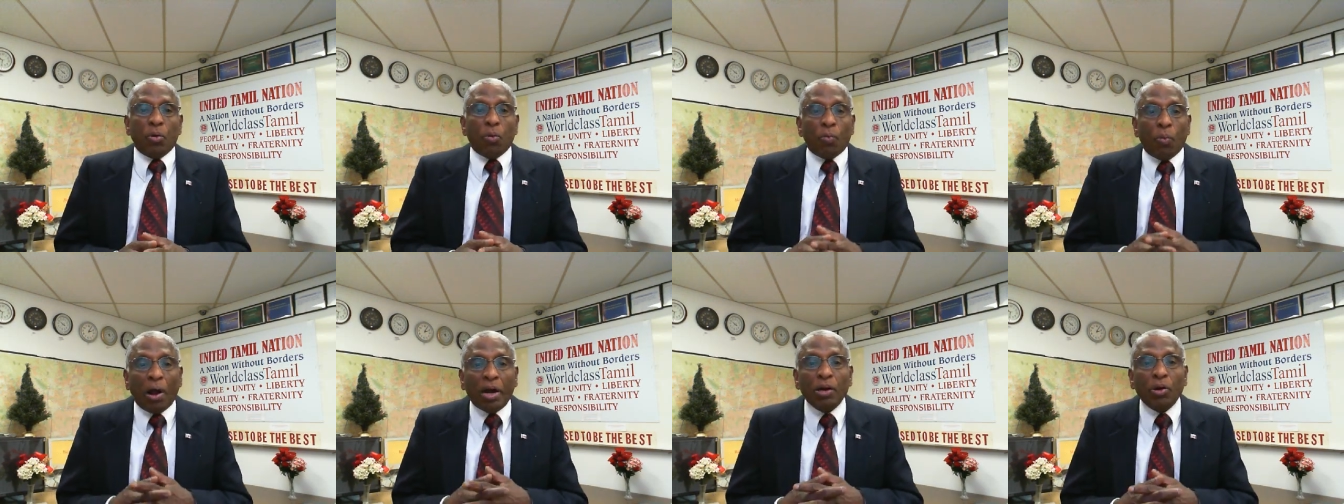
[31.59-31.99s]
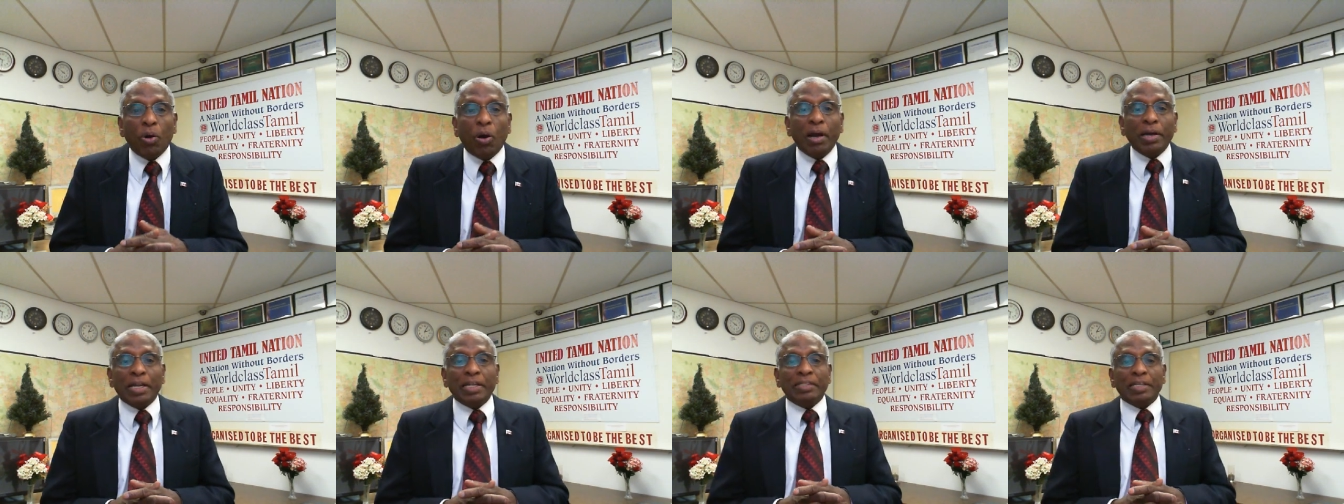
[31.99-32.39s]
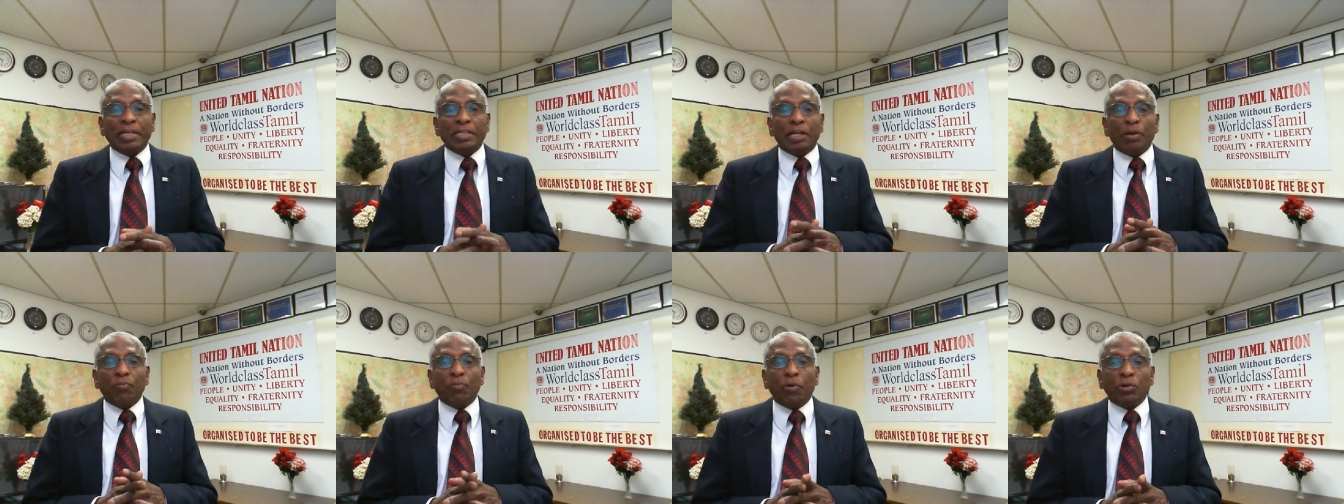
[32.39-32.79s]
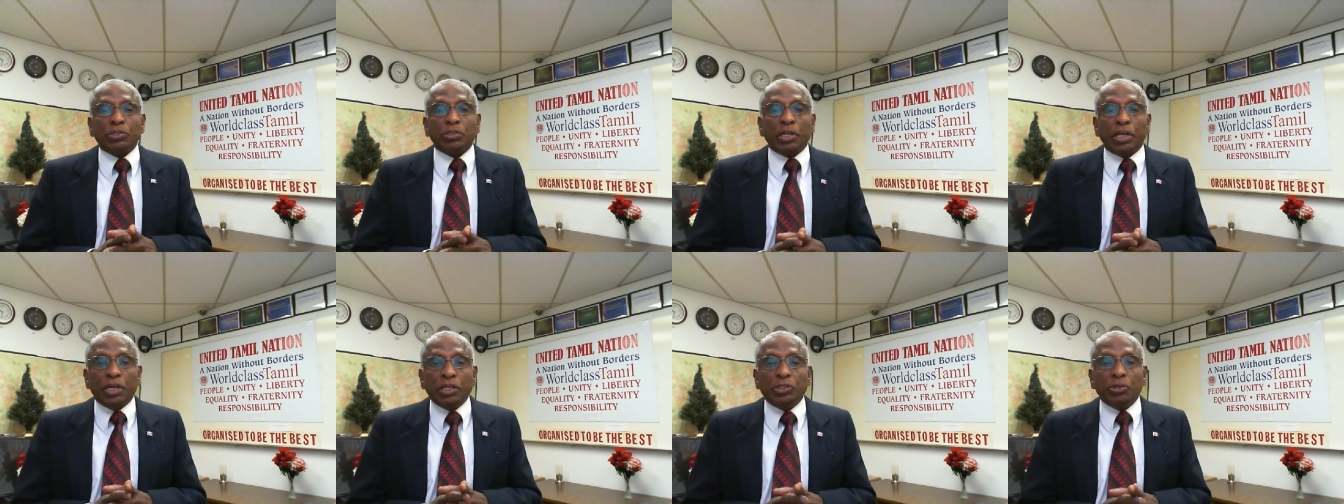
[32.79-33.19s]
One organization wants
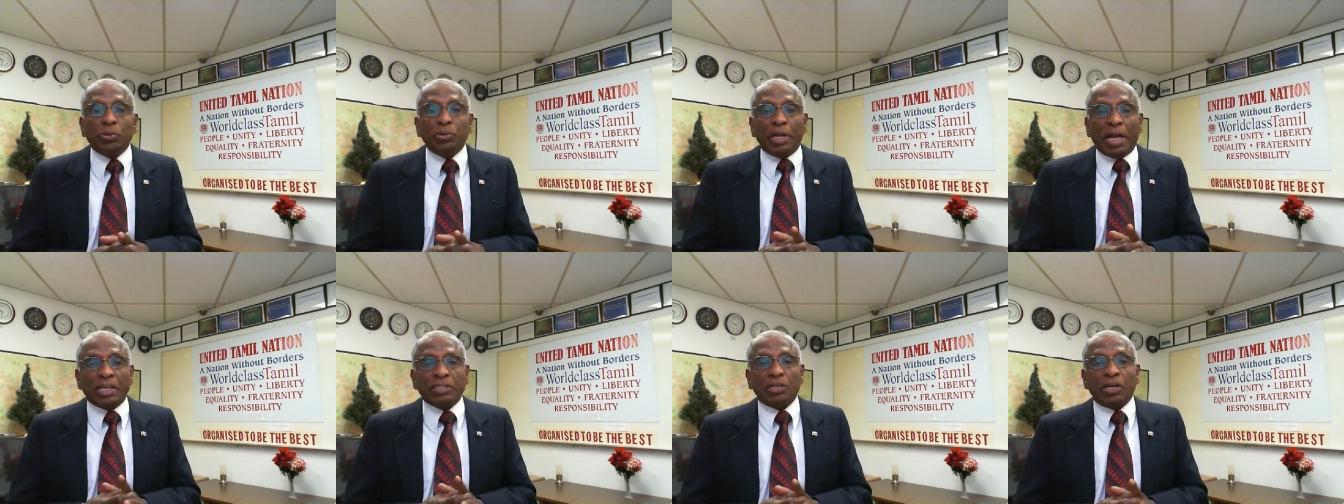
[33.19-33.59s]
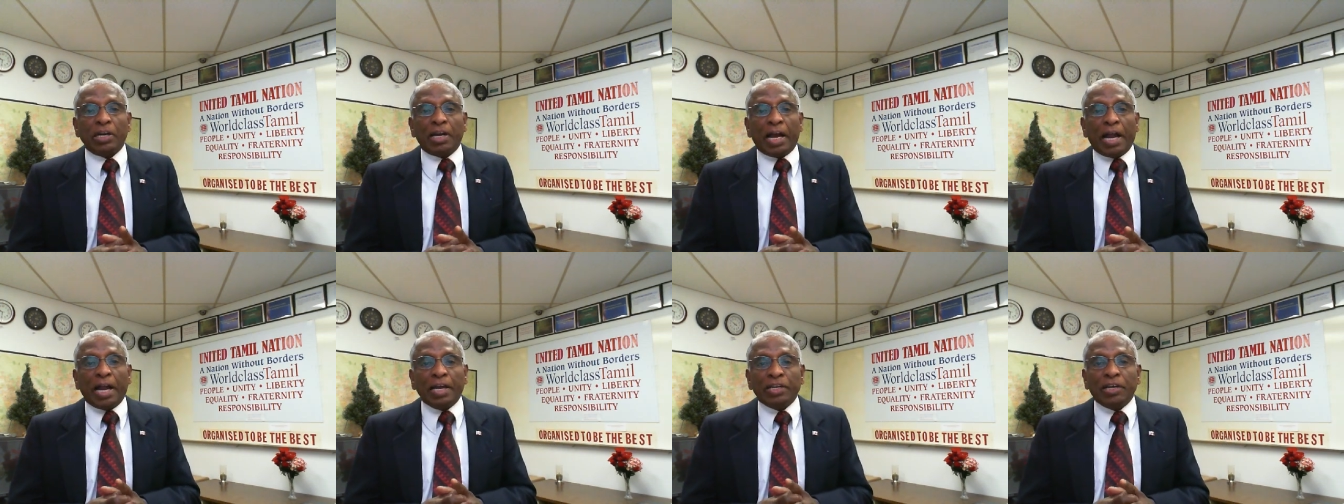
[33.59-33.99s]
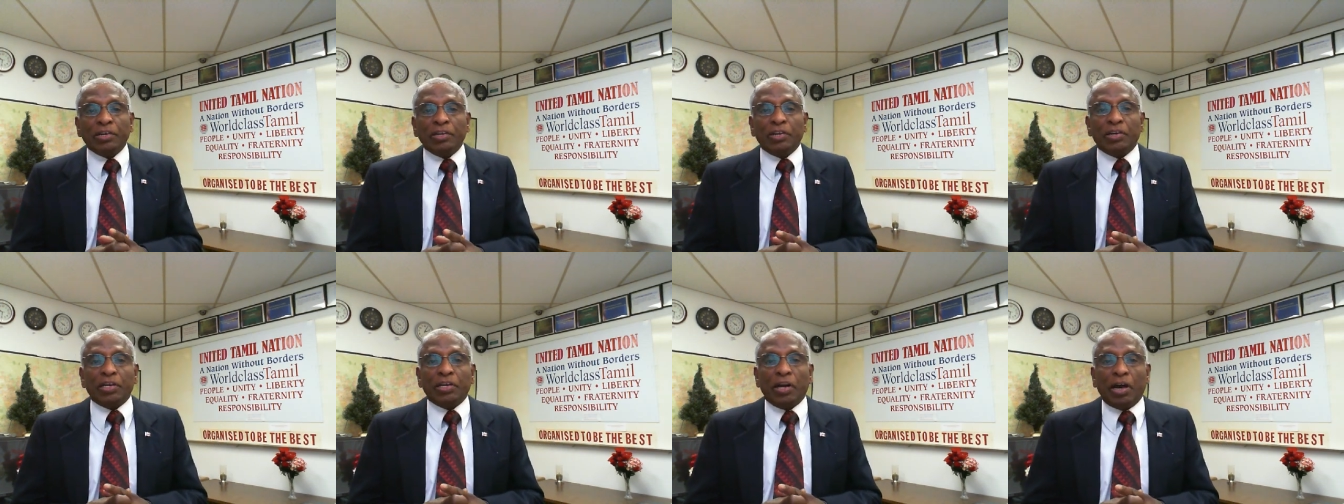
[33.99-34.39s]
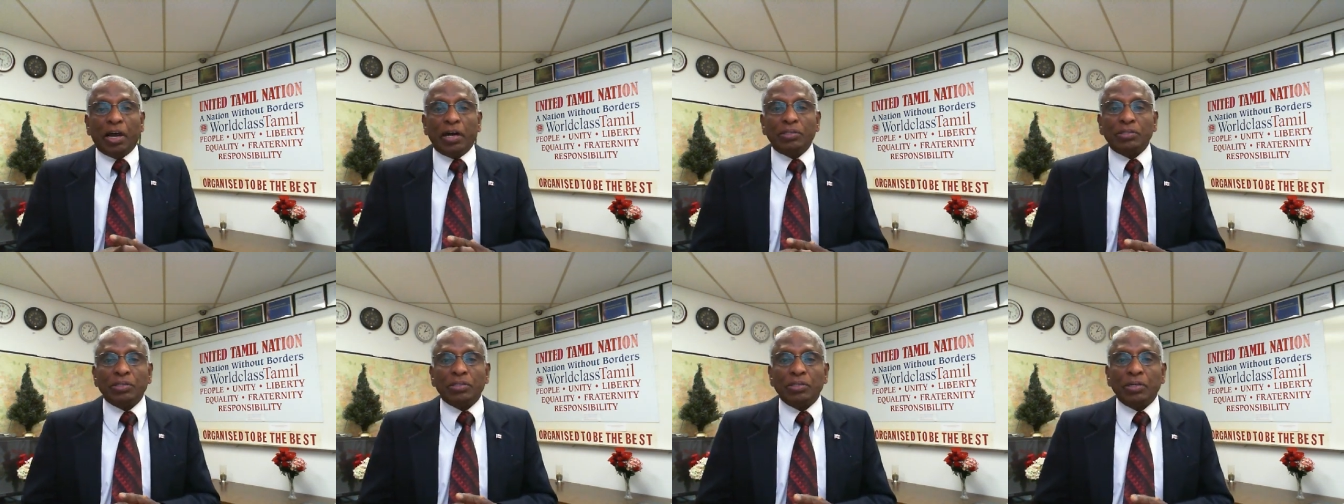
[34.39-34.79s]
to issue national identity
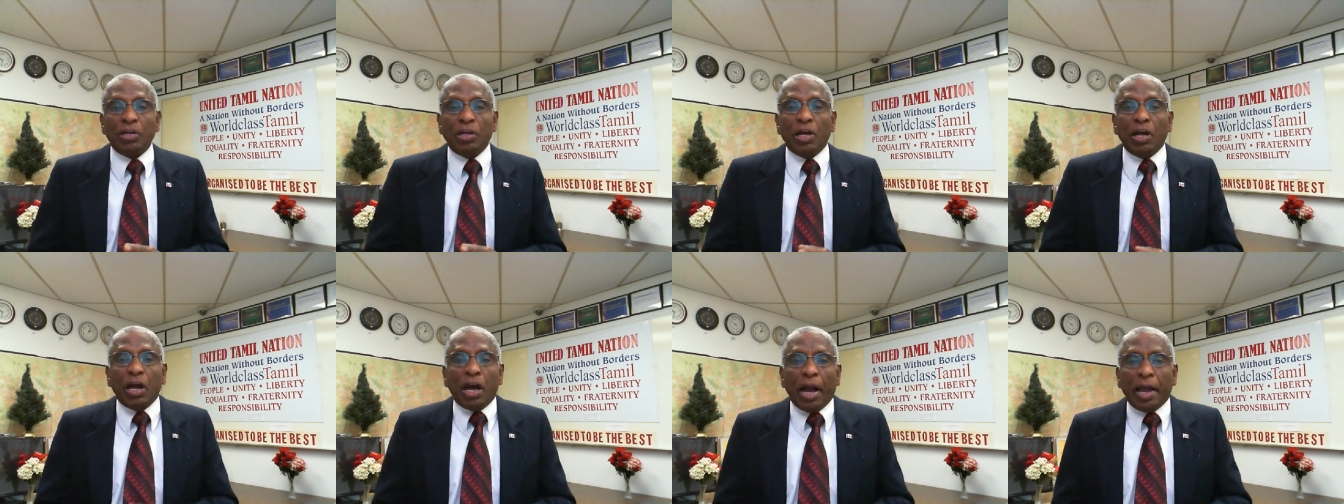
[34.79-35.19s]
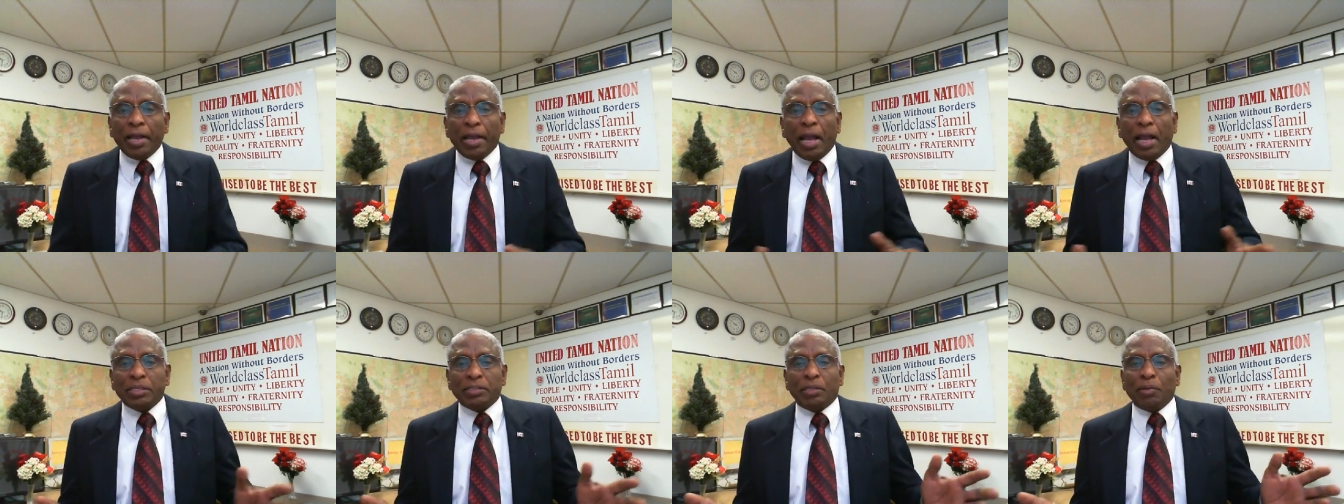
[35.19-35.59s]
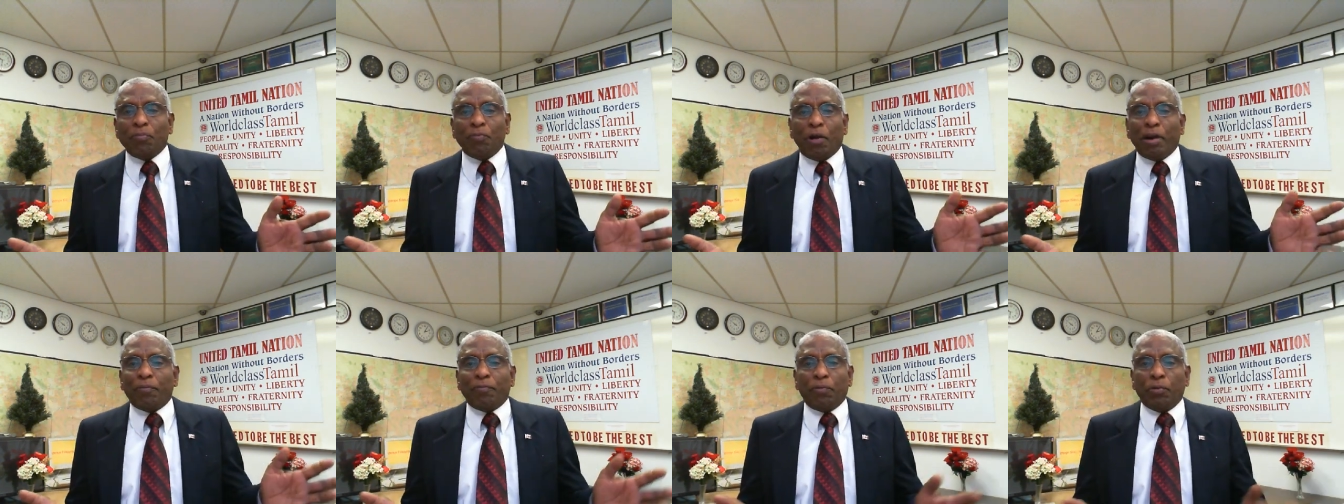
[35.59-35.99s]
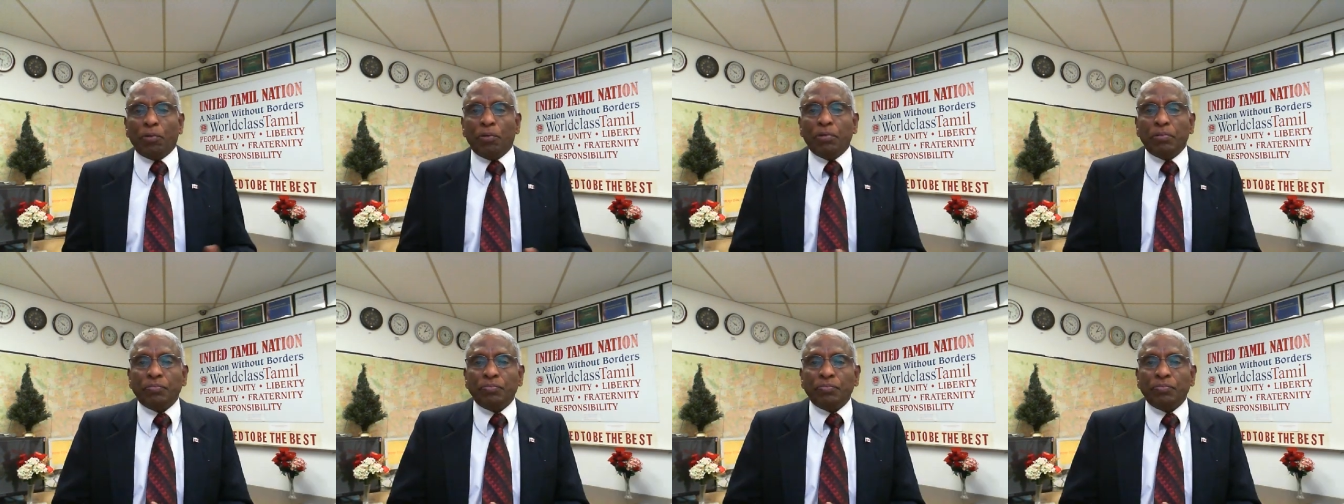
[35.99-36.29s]
cards. I asked them what for.